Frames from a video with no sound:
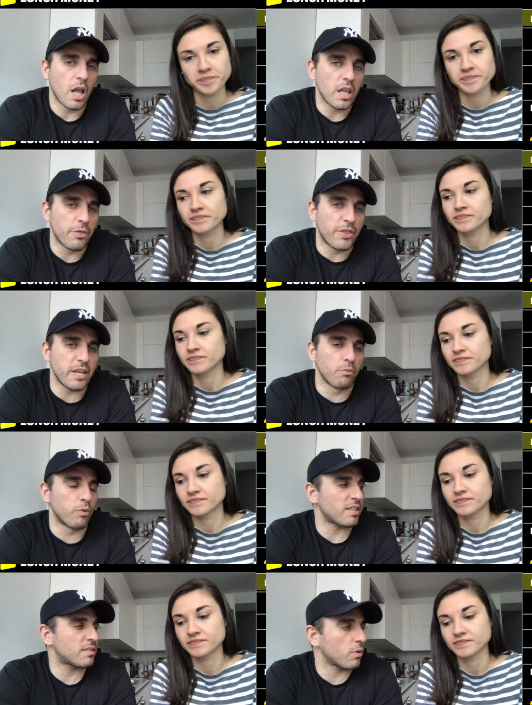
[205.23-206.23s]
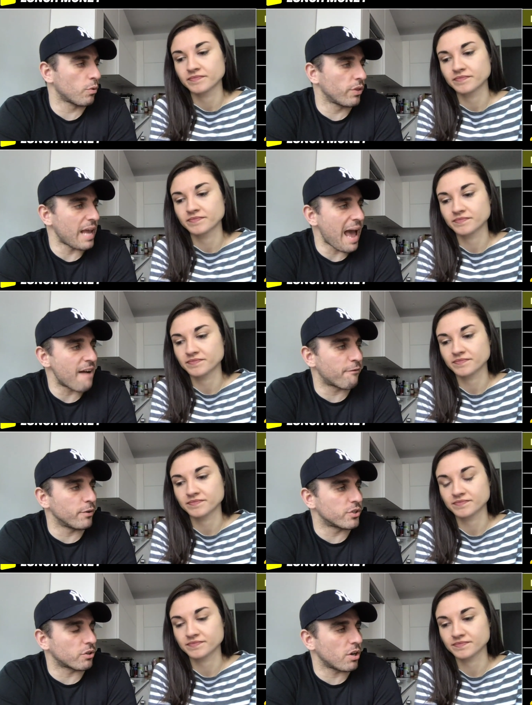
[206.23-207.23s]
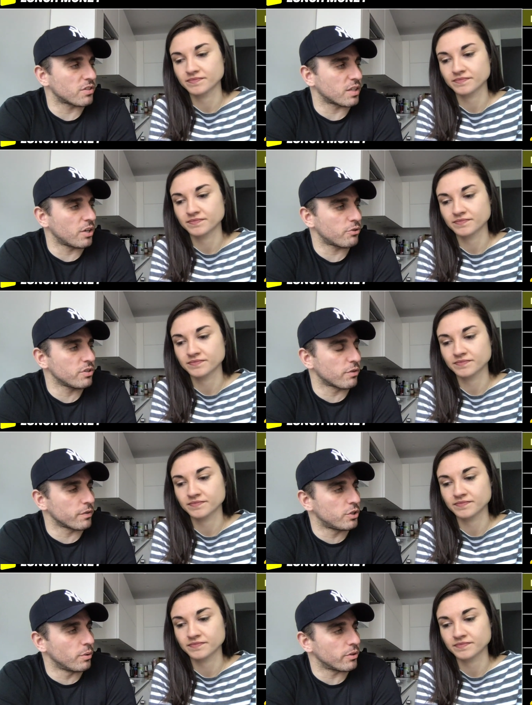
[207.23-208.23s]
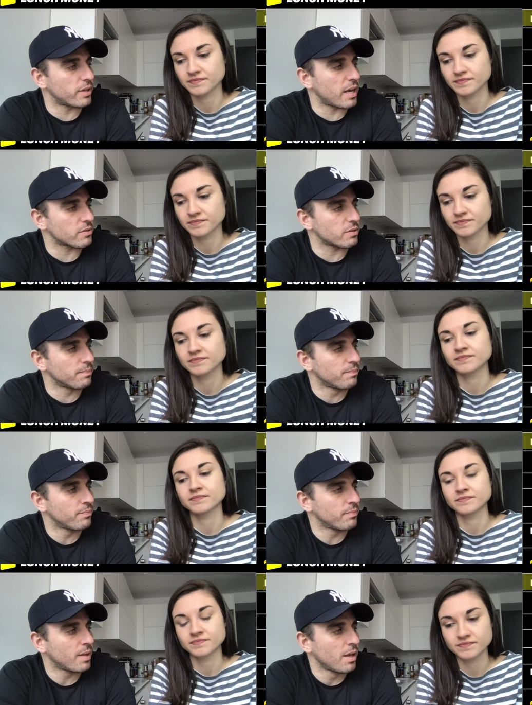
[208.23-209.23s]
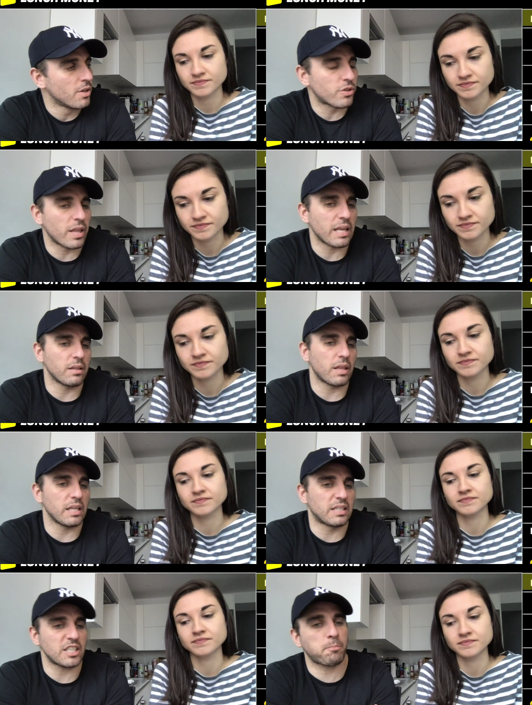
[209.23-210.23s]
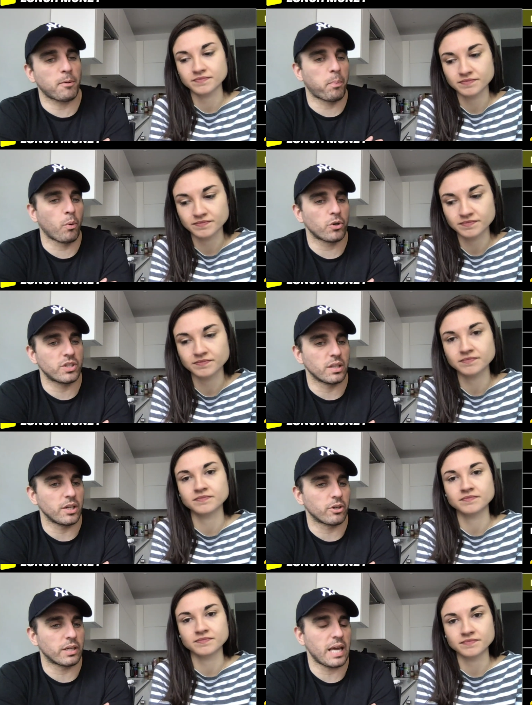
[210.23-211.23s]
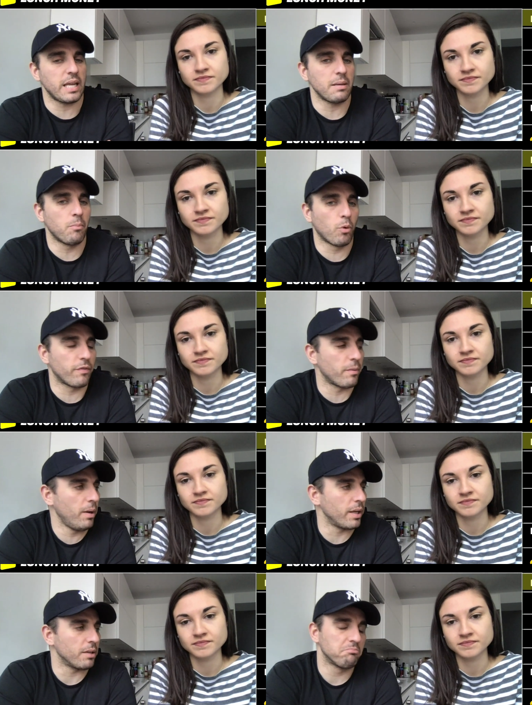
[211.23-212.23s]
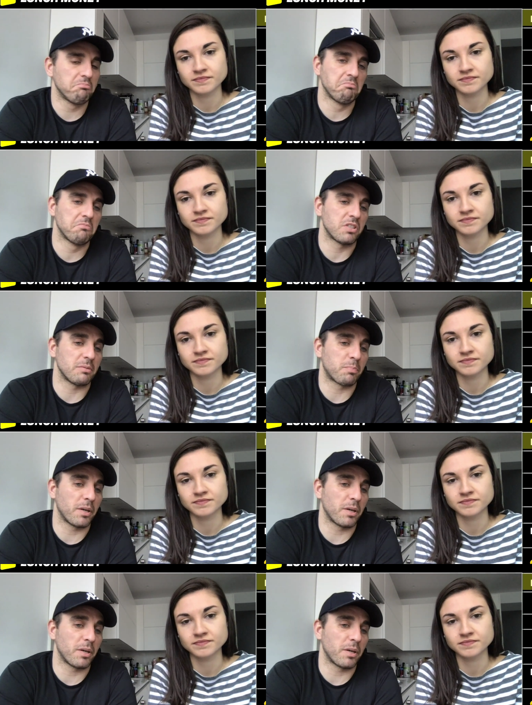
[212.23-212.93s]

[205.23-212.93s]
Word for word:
Speaker 1: The rest or the average across the country is over 200,000. So they they disproportionately are getting more of the money. Seems pretty